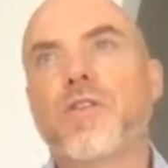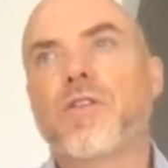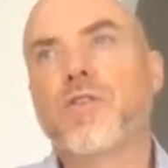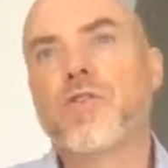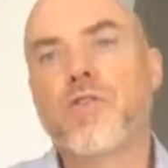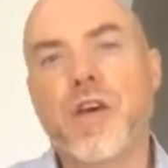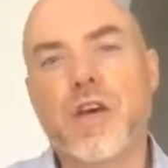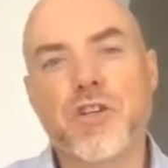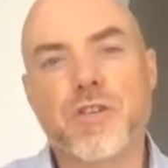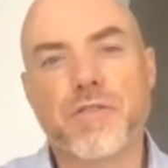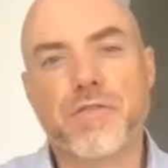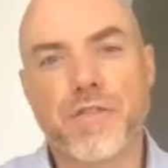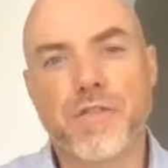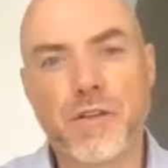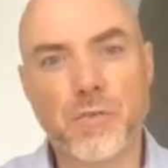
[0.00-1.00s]

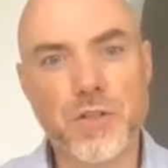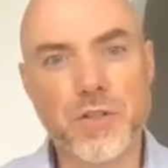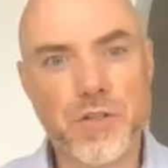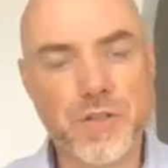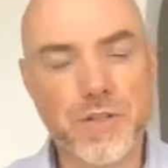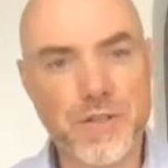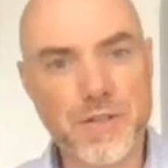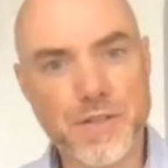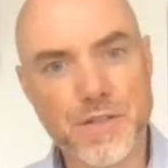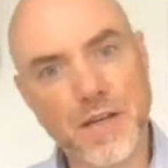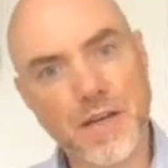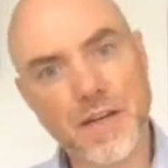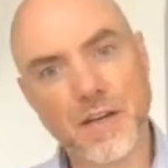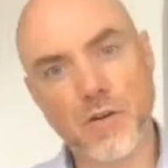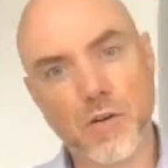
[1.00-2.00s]
creation field which is
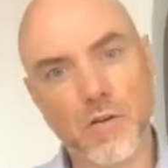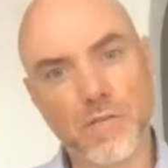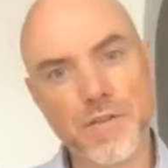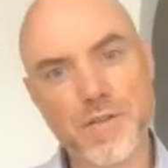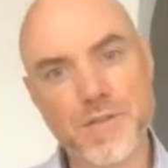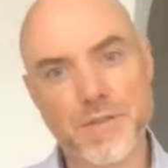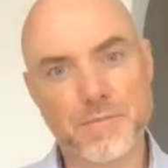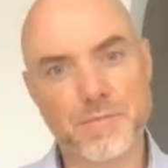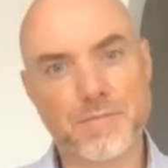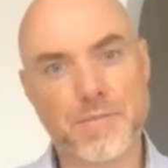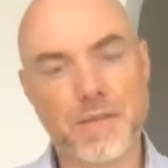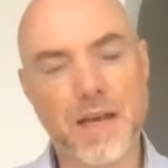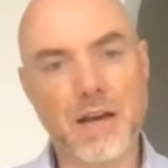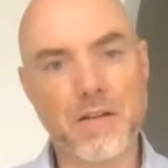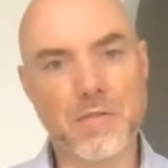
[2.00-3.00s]
inside all of us
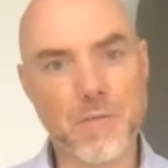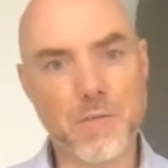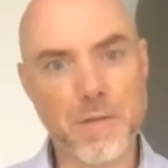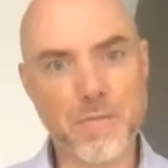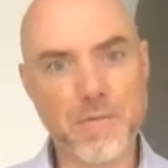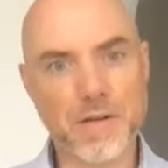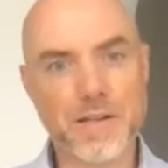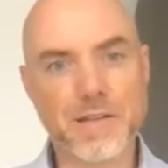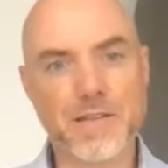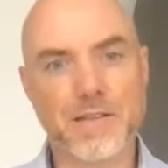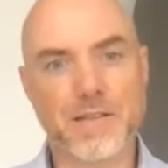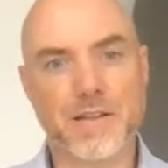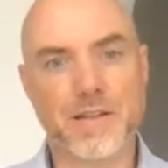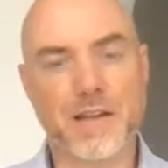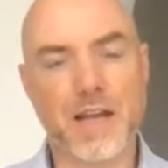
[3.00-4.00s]
and remembering it.
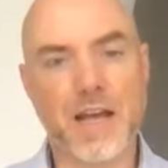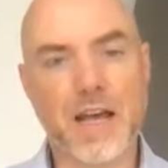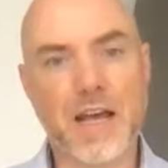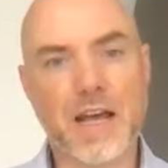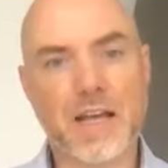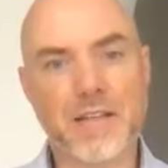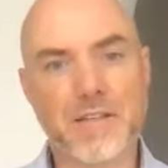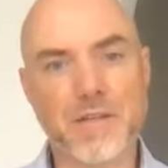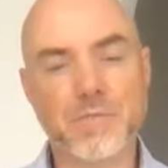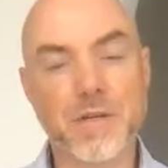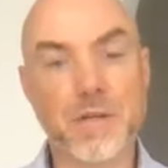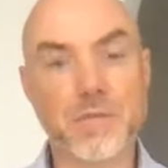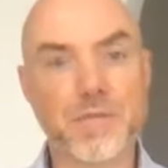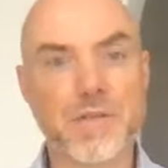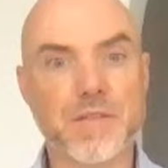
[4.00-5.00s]
And
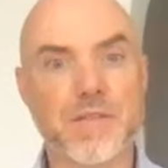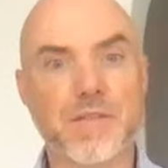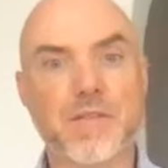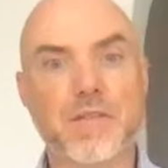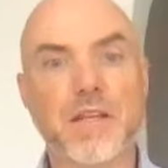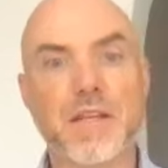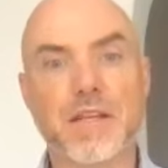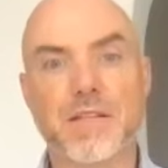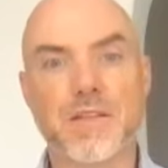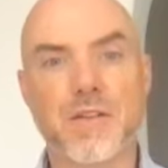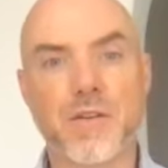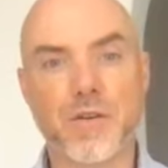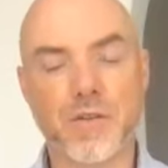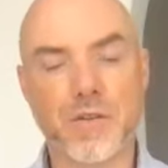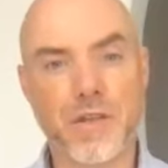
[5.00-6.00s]
sometimes it's
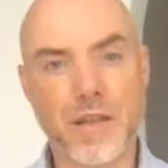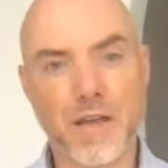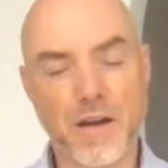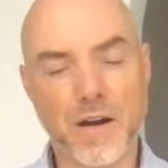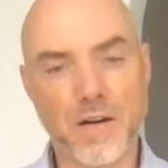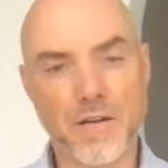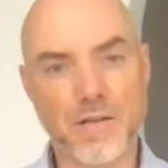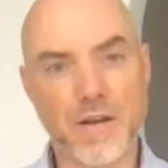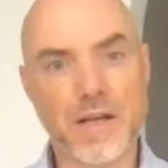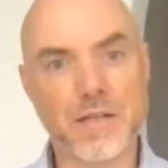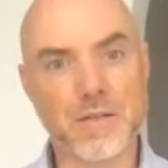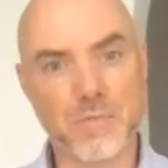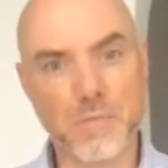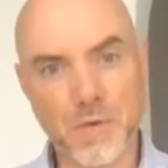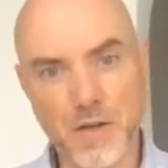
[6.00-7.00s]
not there
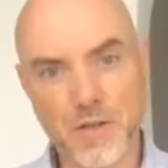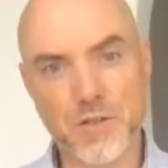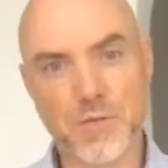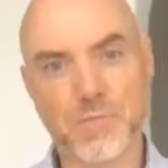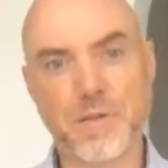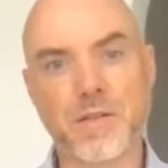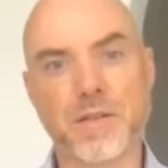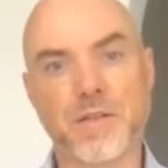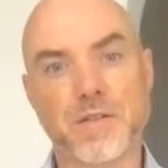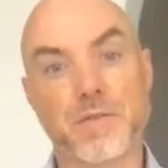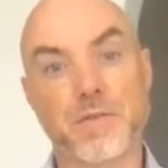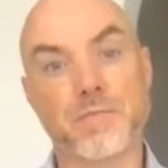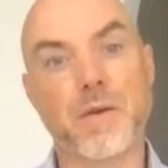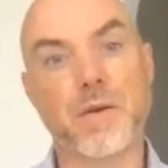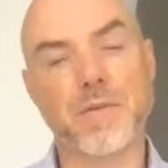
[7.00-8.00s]
as much
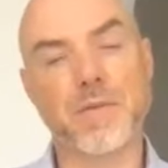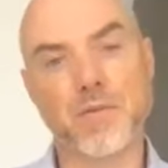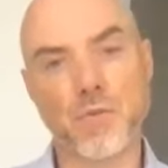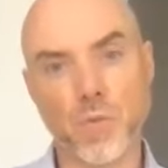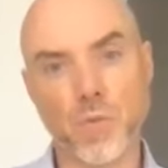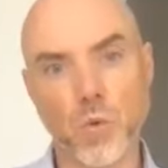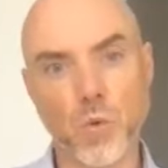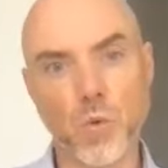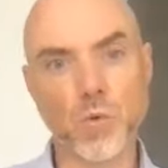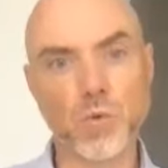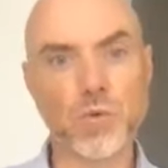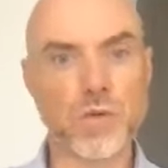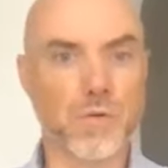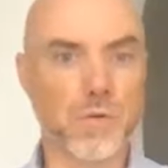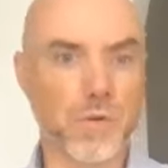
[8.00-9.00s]
because maybe there's a
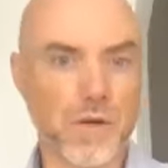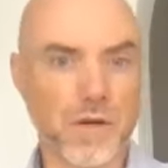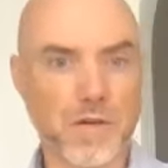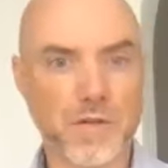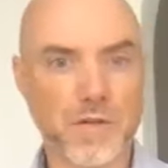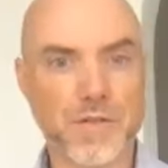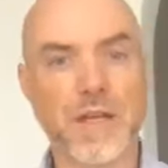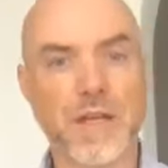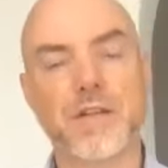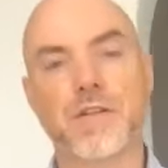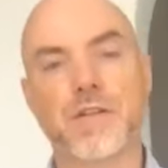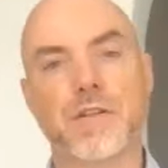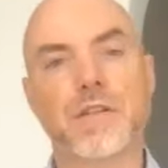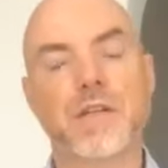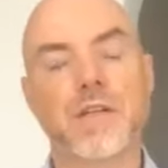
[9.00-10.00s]
wound or we're not in our
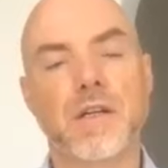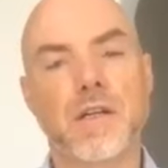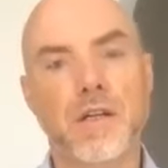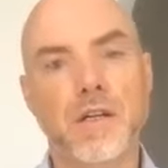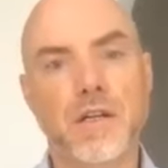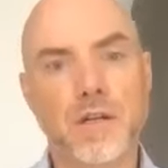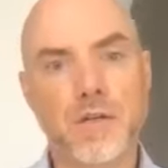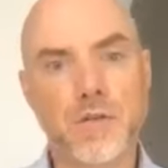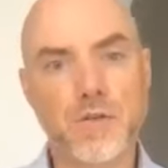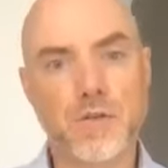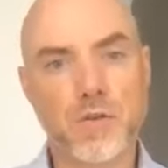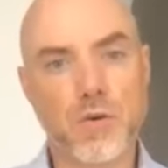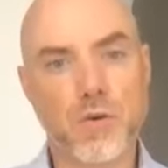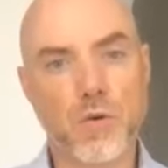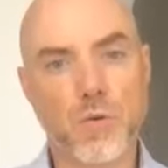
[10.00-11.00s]
center.
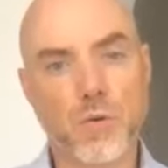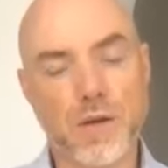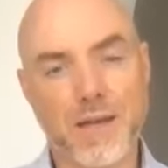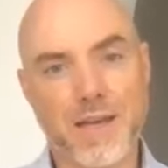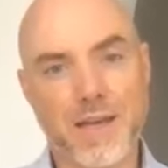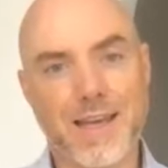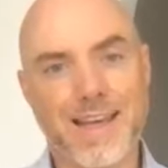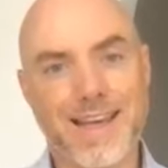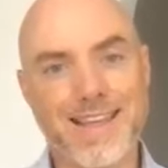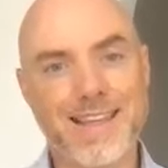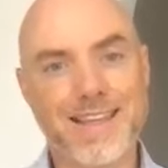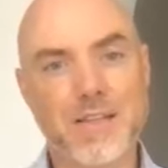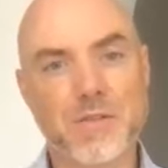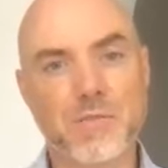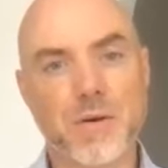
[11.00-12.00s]
So in
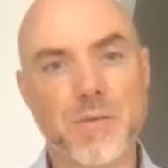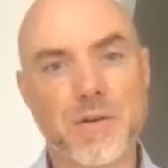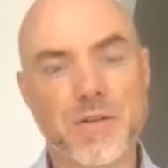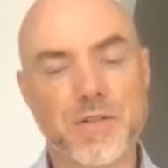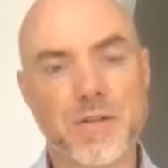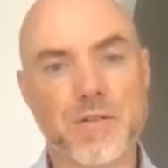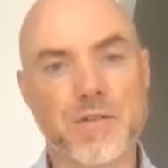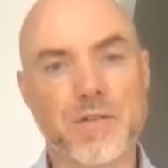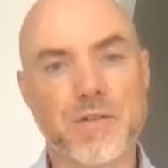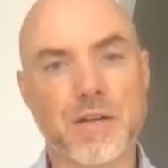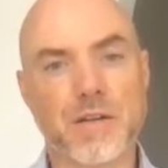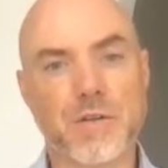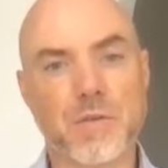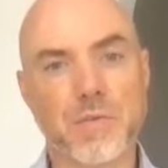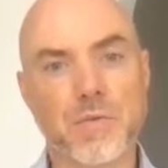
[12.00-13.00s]
this webinar series,
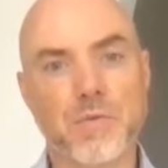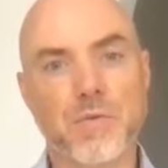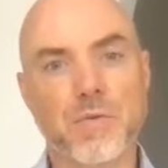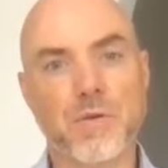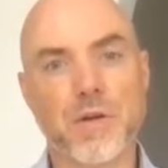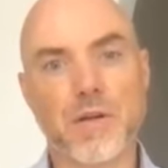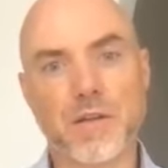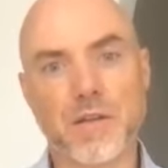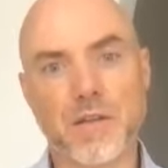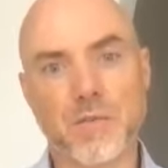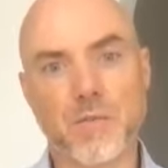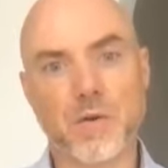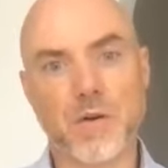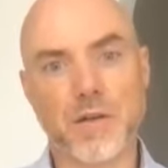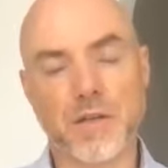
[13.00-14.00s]
I'm going to be really
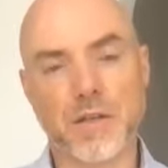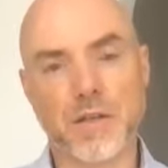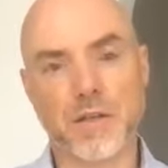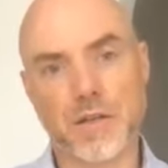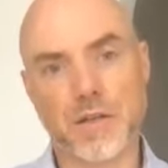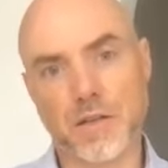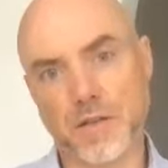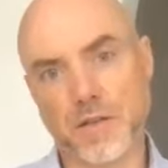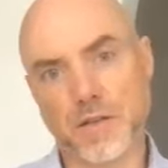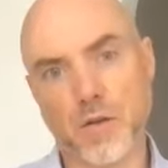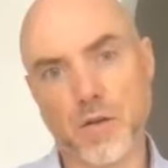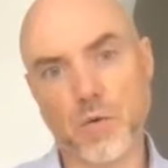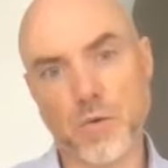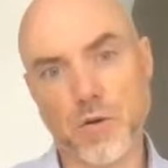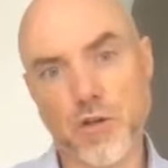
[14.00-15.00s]
working in the
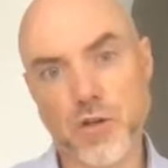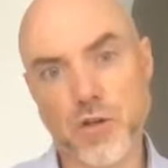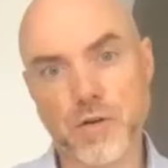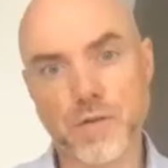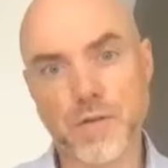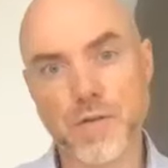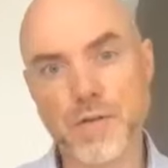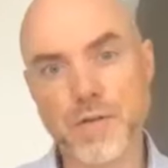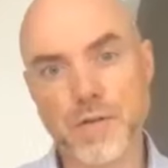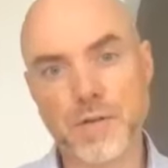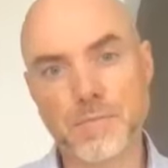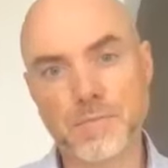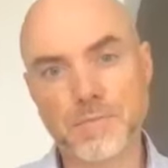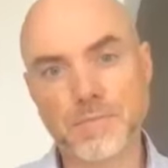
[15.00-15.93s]
lower chakras